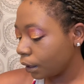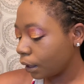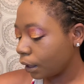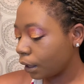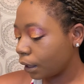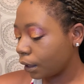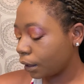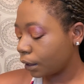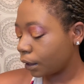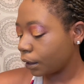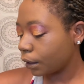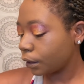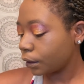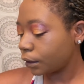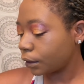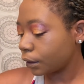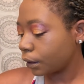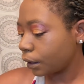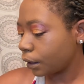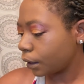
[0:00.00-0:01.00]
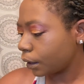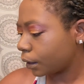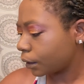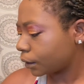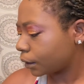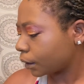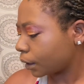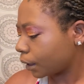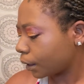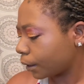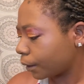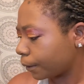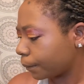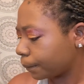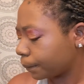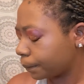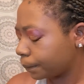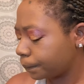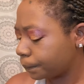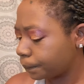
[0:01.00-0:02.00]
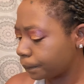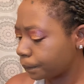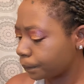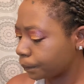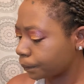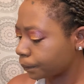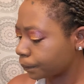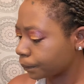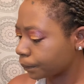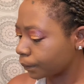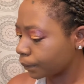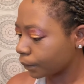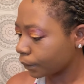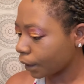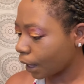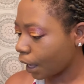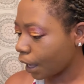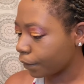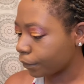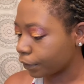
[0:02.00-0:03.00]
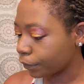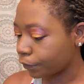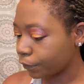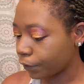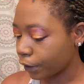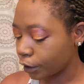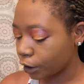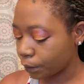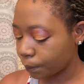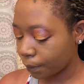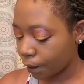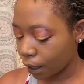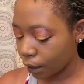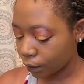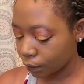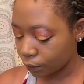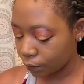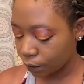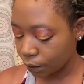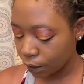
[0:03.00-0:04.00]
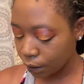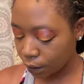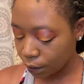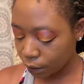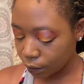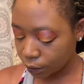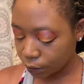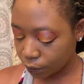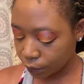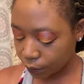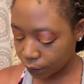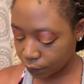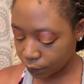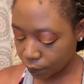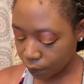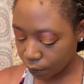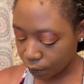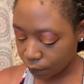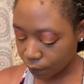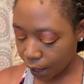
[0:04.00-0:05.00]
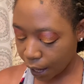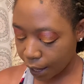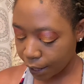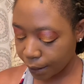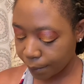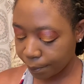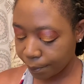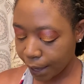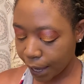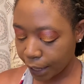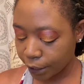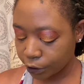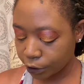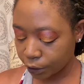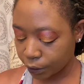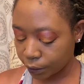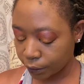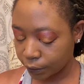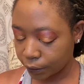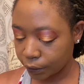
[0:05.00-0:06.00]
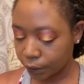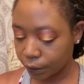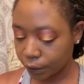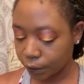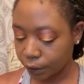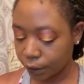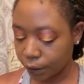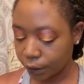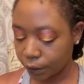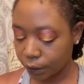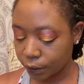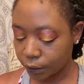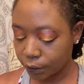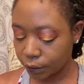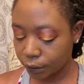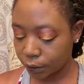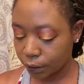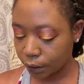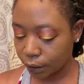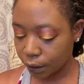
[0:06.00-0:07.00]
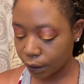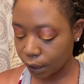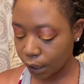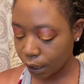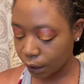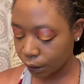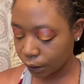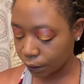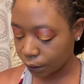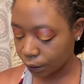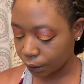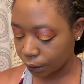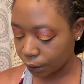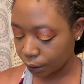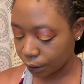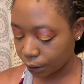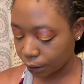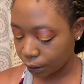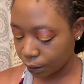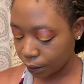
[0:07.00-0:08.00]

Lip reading: And this is, I have a fresh box. So it's called I Am Magic Concealer. And this is in the color